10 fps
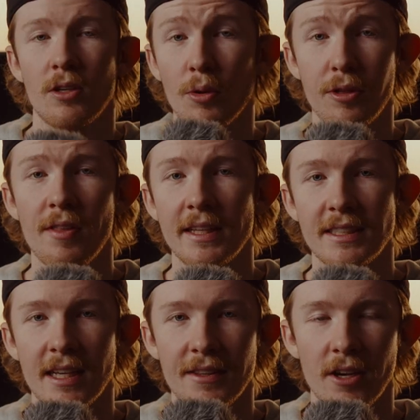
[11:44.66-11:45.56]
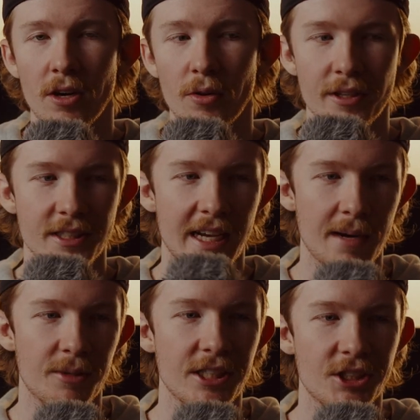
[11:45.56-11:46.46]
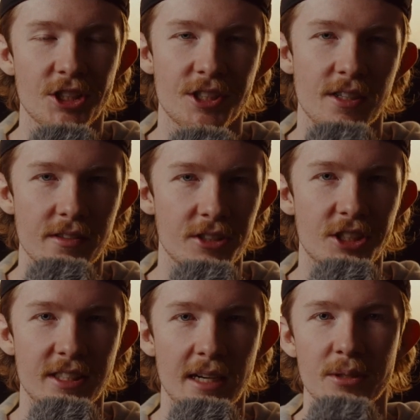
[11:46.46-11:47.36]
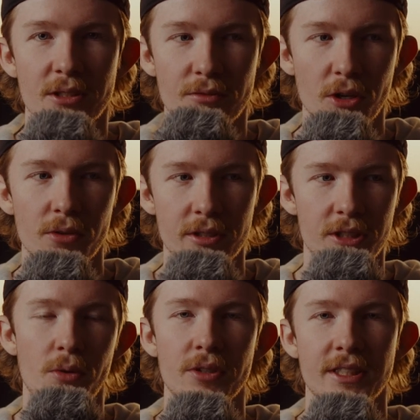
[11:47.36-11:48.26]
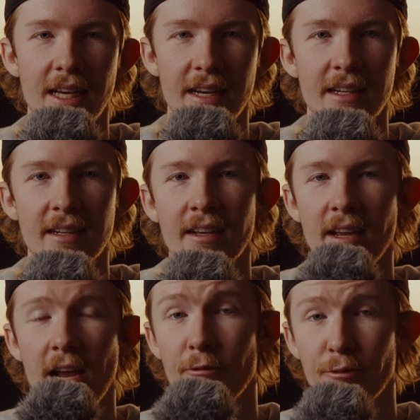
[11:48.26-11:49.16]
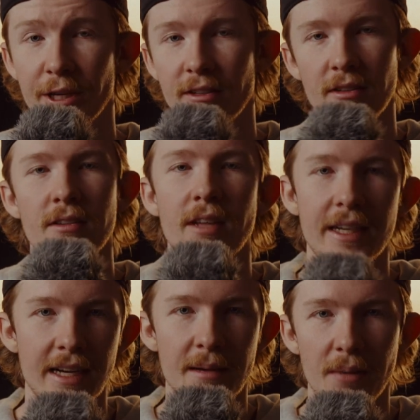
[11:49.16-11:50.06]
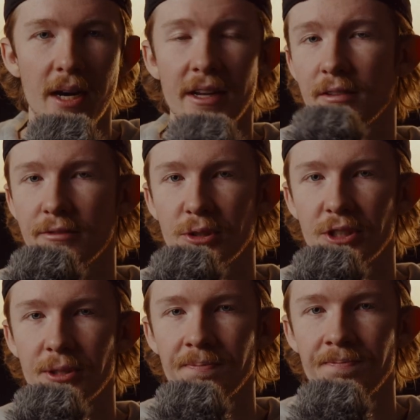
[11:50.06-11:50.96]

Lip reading: With all that said though, this camera is just another step in the road towards getting a real Leica M body in the future.